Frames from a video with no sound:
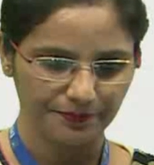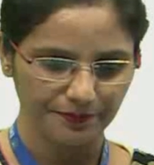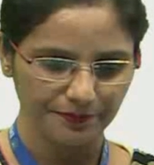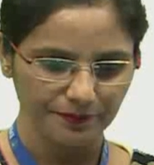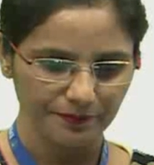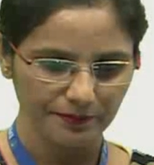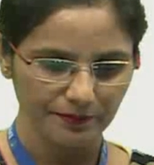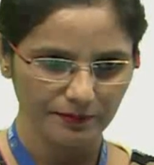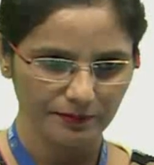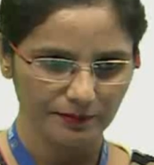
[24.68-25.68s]

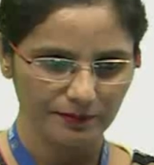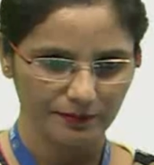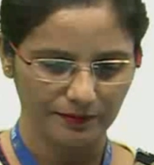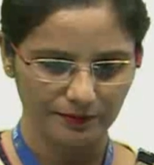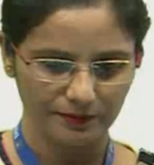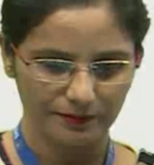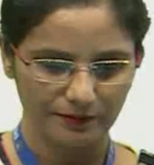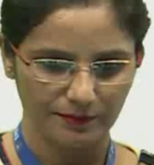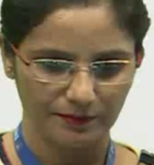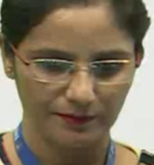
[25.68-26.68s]

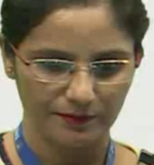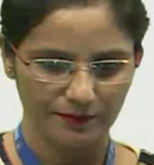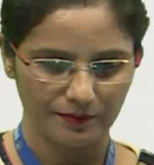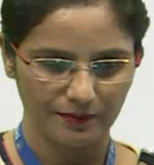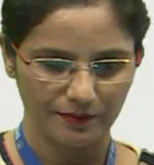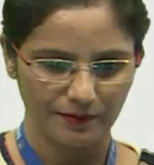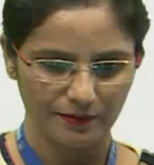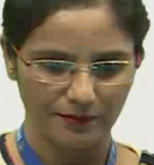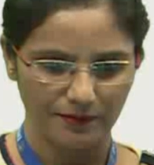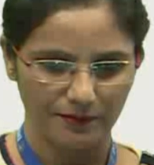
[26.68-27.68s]

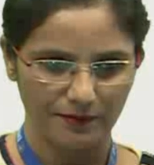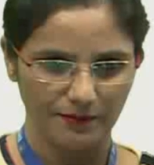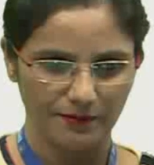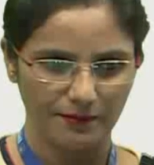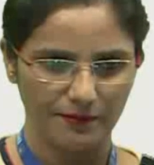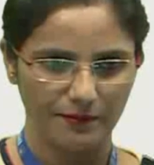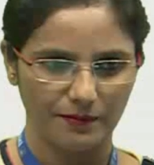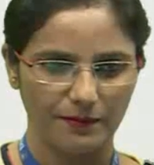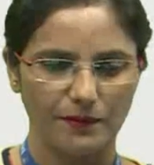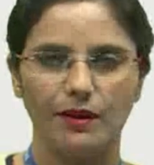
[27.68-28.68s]

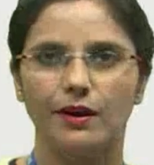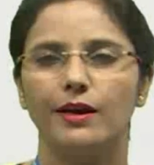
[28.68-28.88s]
Nobody speaks.